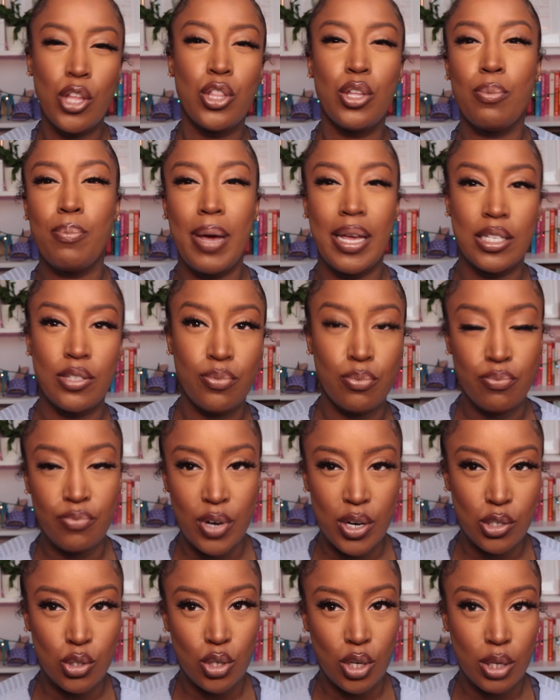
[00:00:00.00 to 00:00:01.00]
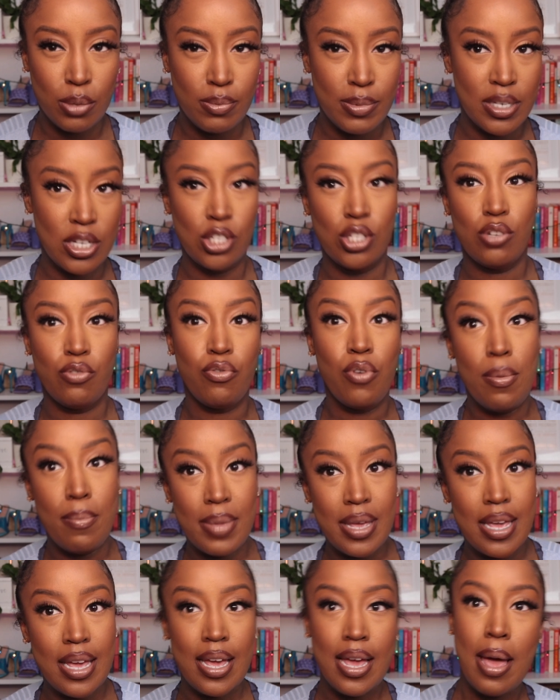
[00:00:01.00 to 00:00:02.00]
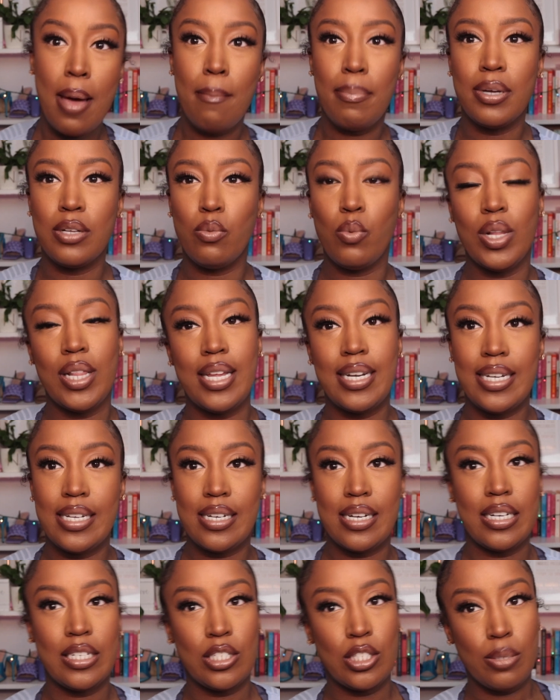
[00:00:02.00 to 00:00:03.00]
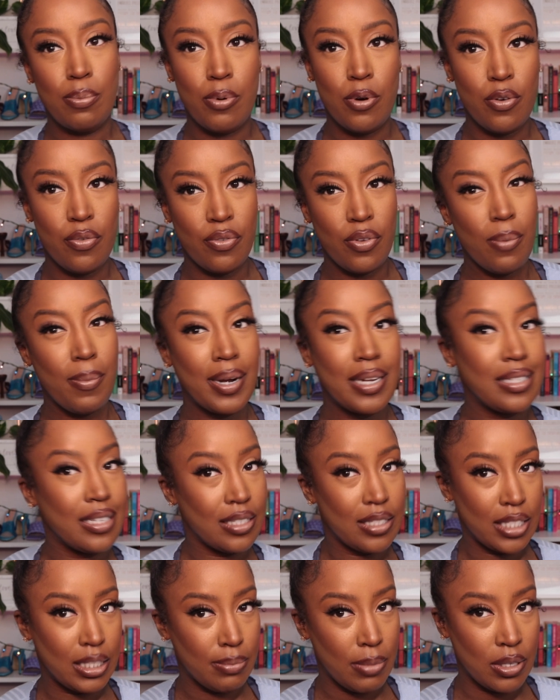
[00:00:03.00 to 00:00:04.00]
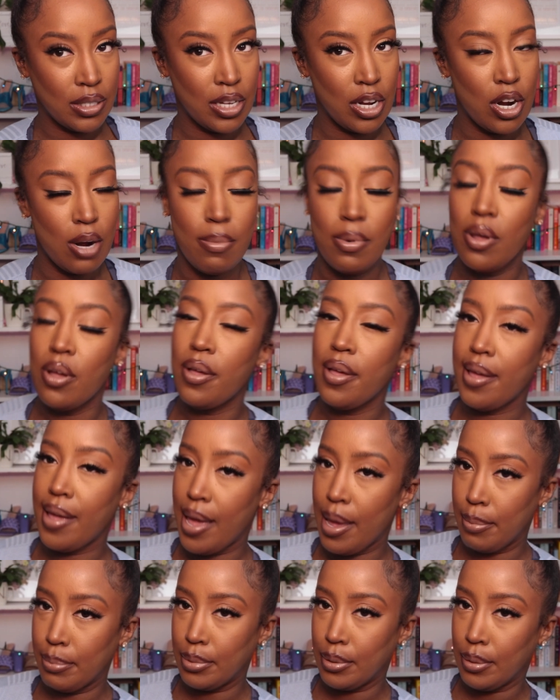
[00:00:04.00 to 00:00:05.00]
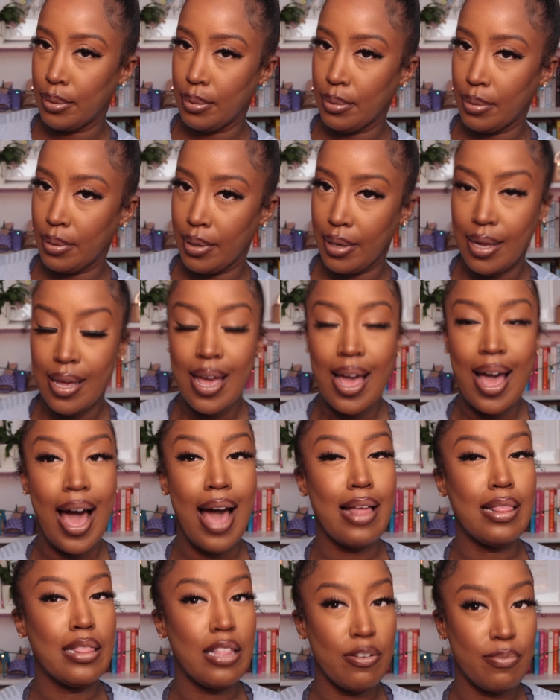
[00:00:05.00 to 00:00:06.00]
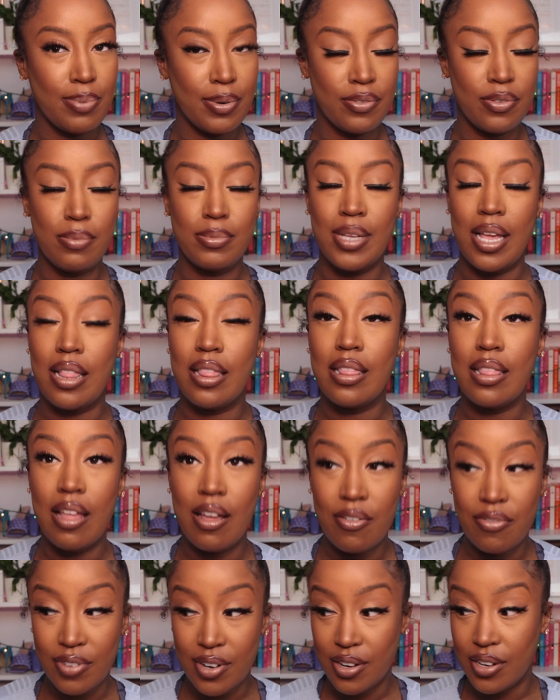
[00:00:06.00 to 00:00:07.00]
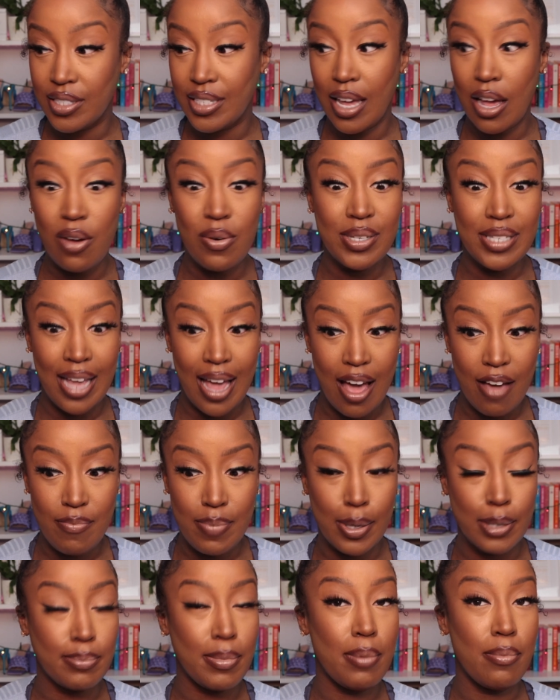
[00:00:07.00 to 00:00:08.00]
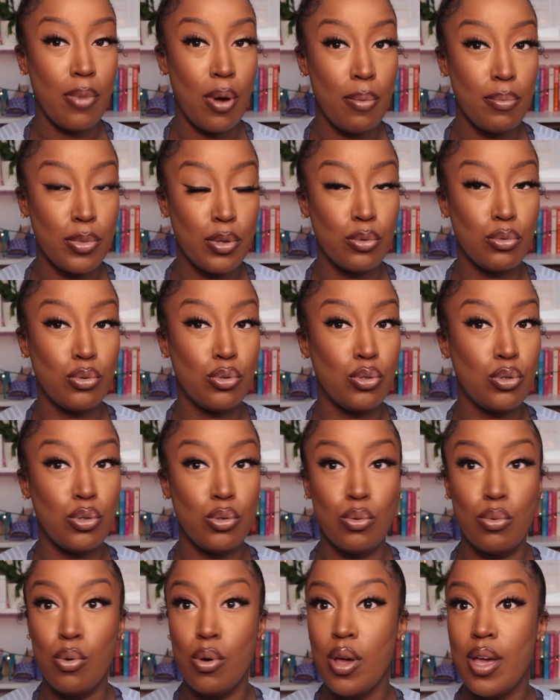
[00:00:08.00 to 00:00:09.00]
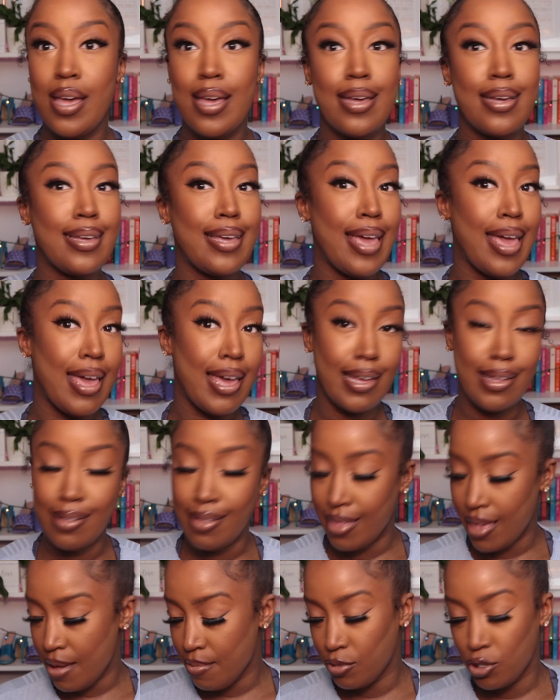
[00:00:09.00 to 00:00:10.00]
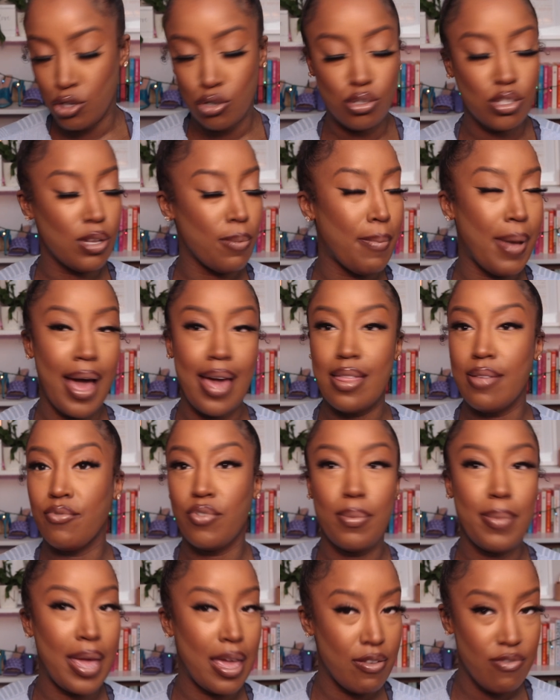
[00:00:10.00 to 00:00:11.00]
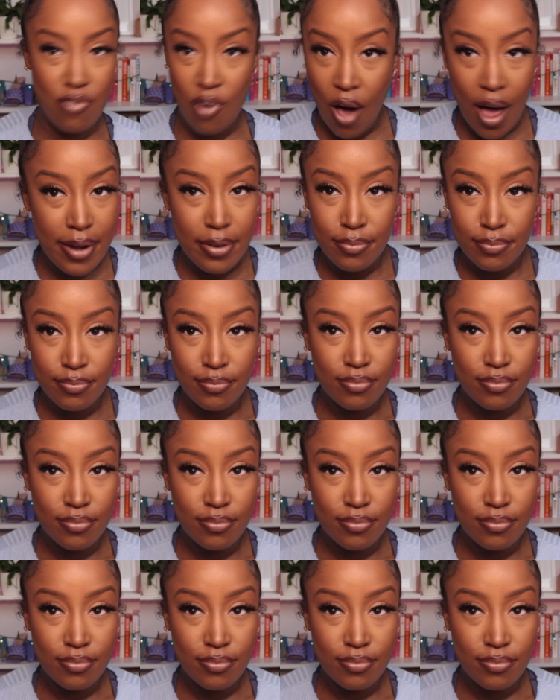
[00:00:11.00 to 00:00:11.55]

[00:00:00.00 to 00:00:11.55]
the best fragrance recommendation for me. But will I take it because it's a perfume and it doesn't smell terrible? Absolutely. I love perfumes. I love fragrance. I always have because my mom used to kill them. She used to buy them from Avon,